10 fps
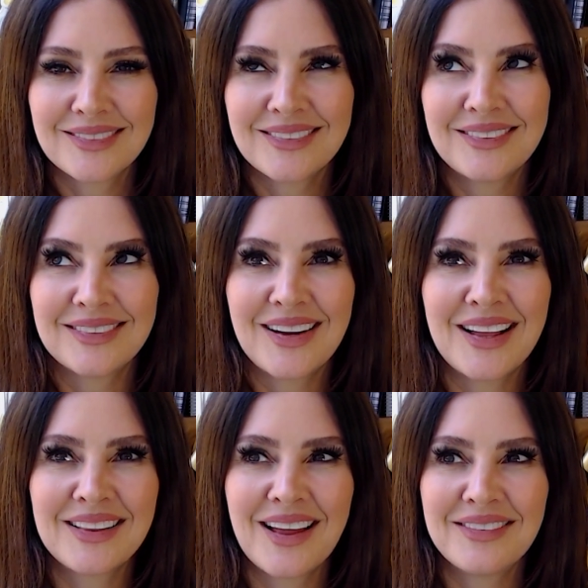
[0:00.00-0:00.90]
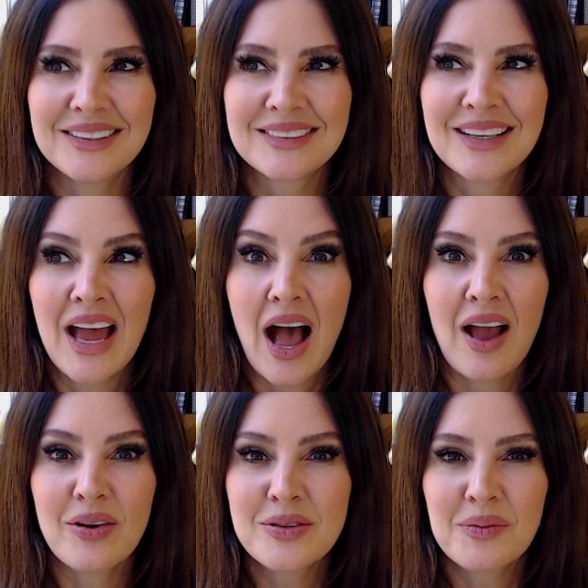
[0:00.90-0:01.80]
Oh, I love it.
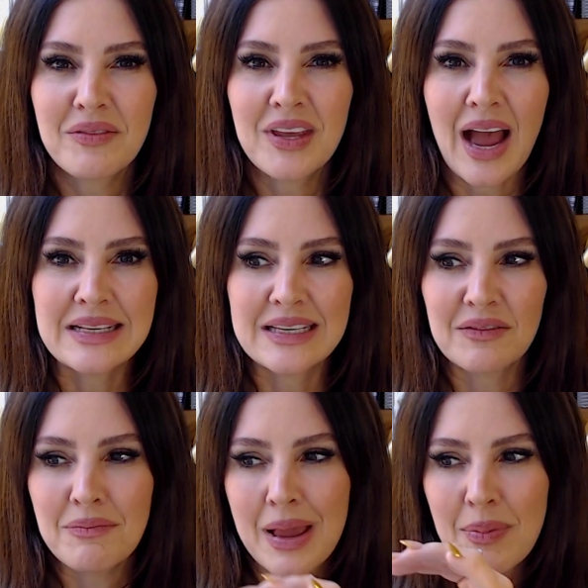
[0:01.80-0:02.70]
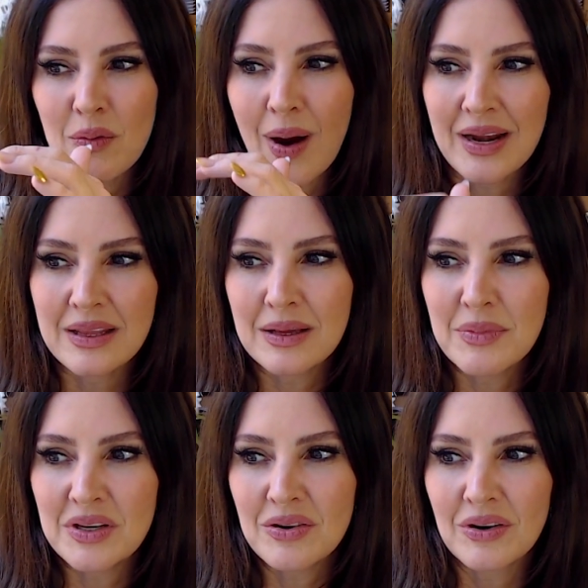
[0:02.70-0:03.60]
I also love the idea of maybe writing them
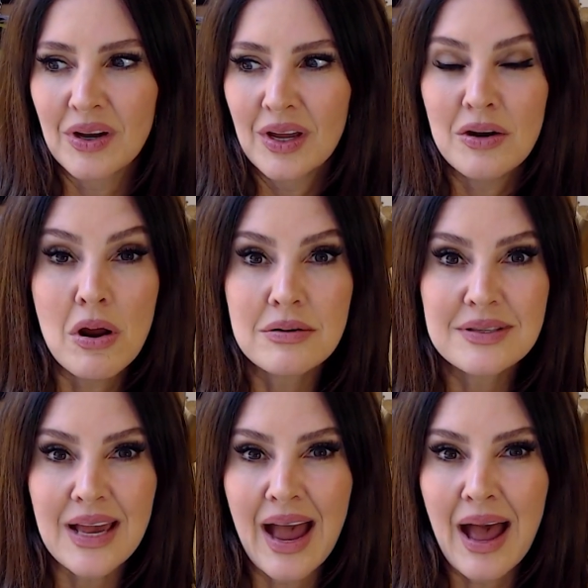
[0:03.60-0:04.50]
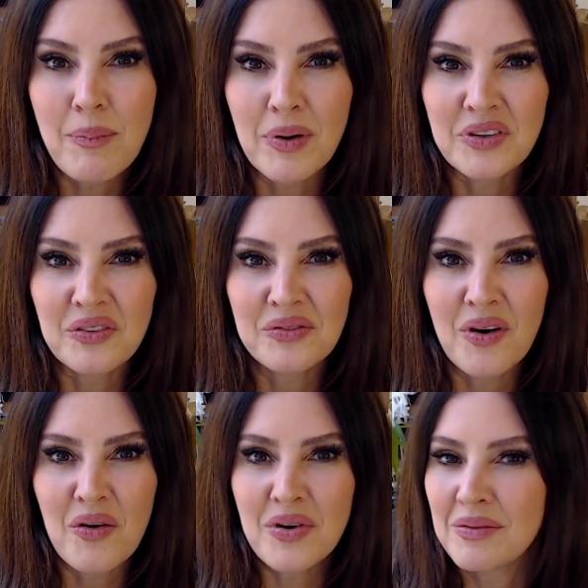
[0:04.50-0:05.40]
in your notes app on your
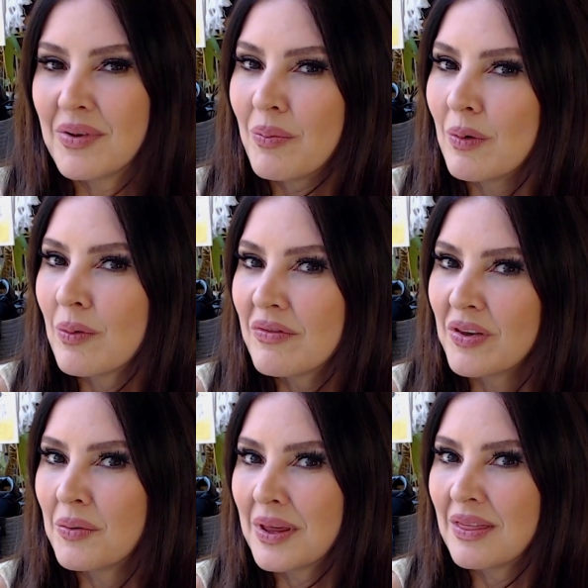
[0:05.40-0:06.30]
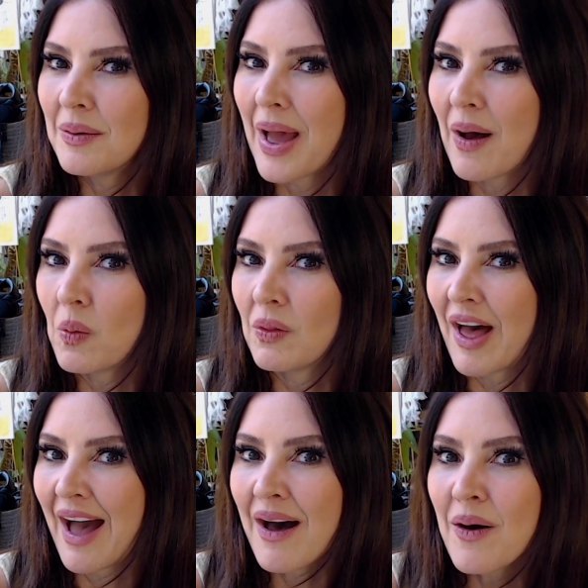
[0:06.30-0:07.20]
phone and maybe reviewing them out
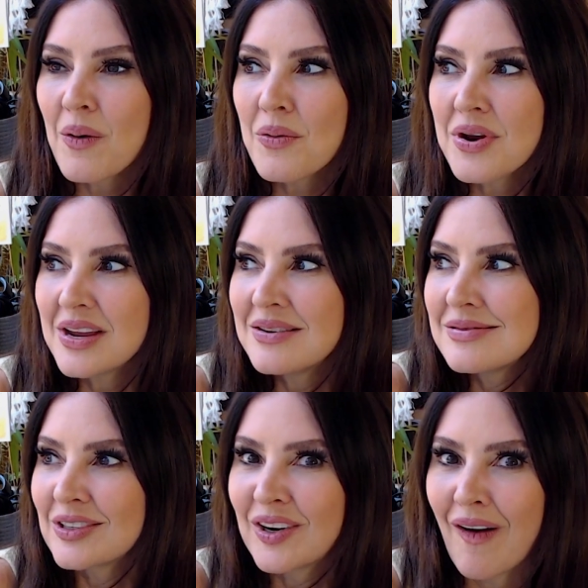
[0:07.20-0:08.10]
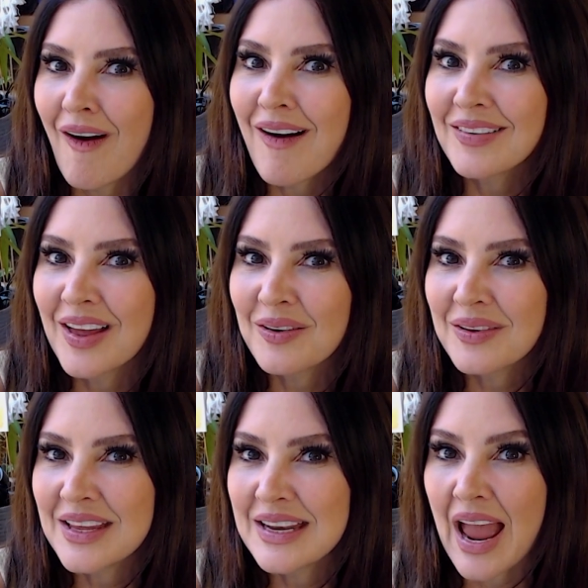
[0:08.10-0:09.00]
loud in your car later
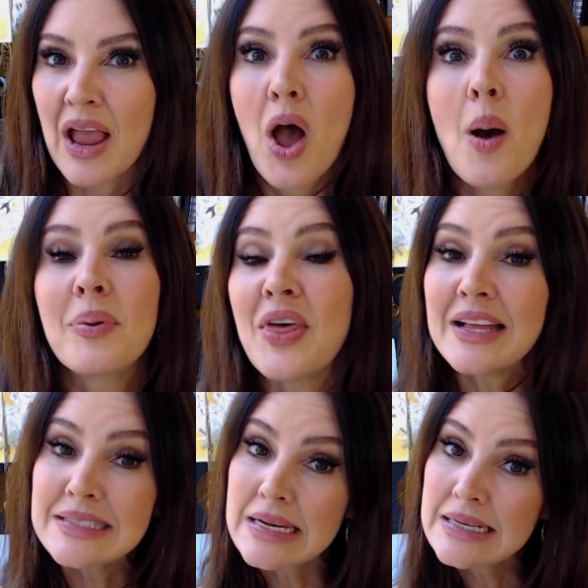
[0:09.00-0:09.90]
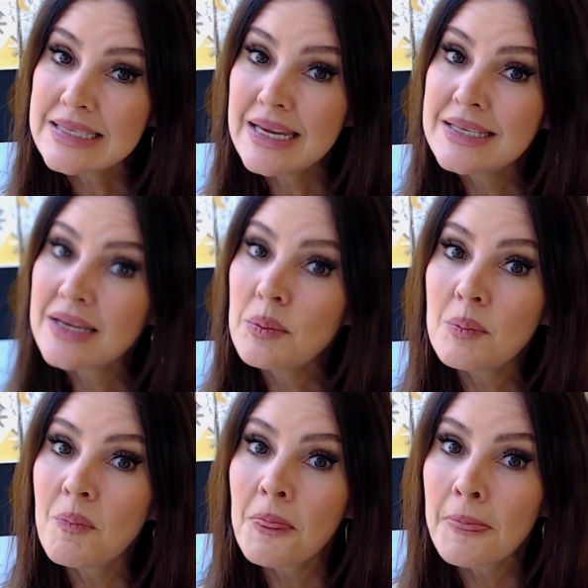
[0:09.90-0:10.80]
in the day. But that's an addendum
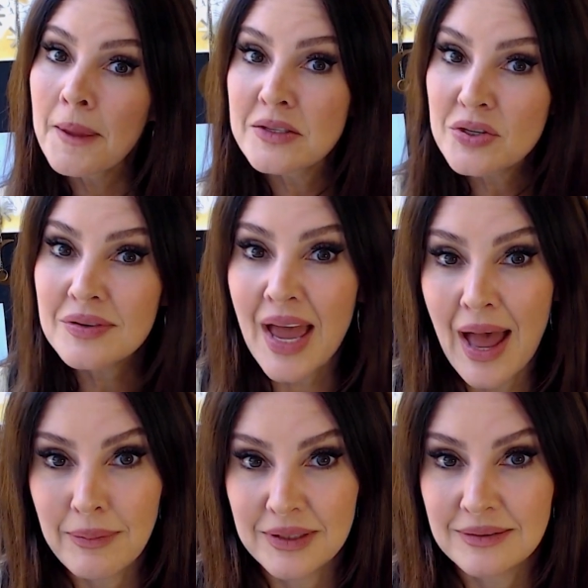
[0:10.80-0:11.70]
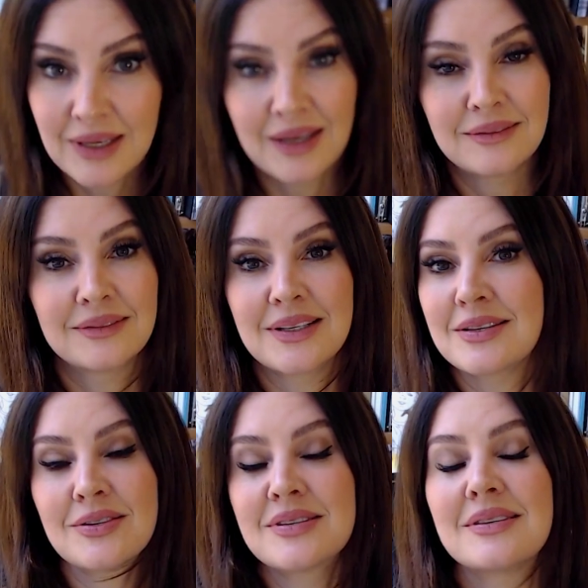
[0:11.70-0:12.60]
to the habit, okay?
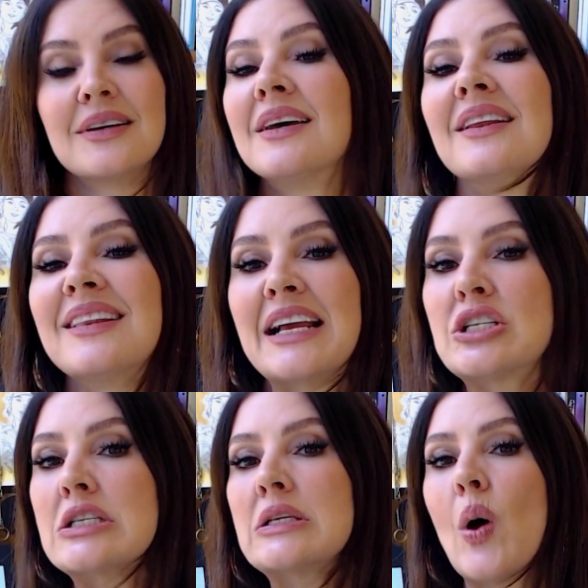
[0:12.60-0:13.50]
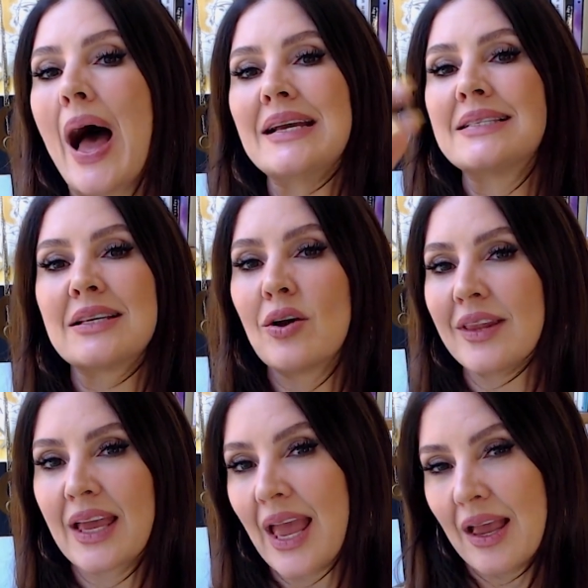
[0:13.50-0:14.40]
That's just a little icing on
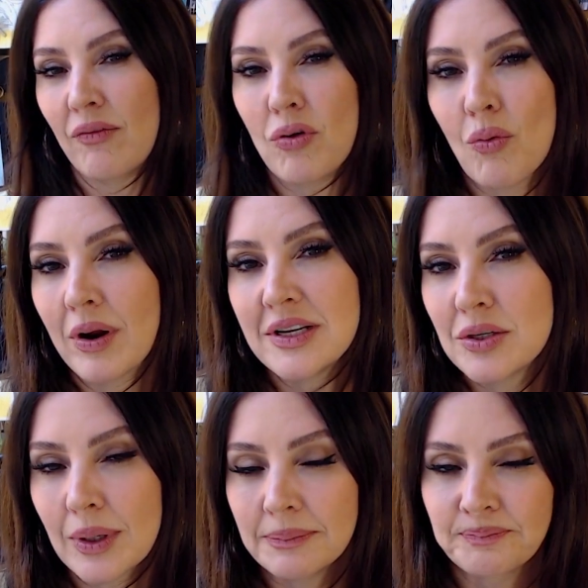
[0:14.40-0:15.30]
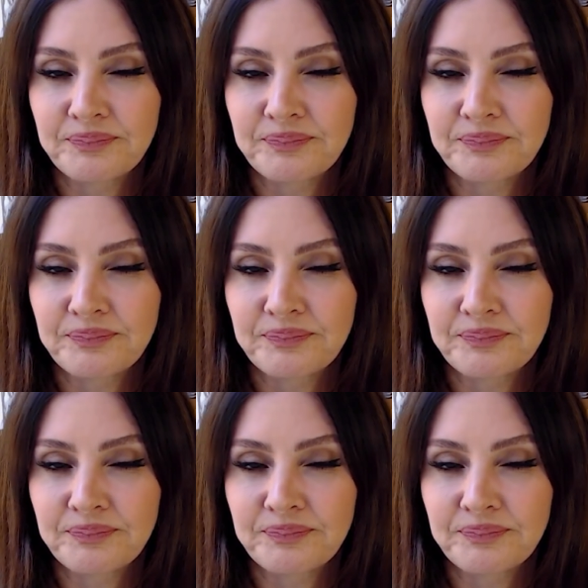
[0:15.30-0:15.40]
the cake if you want to do it.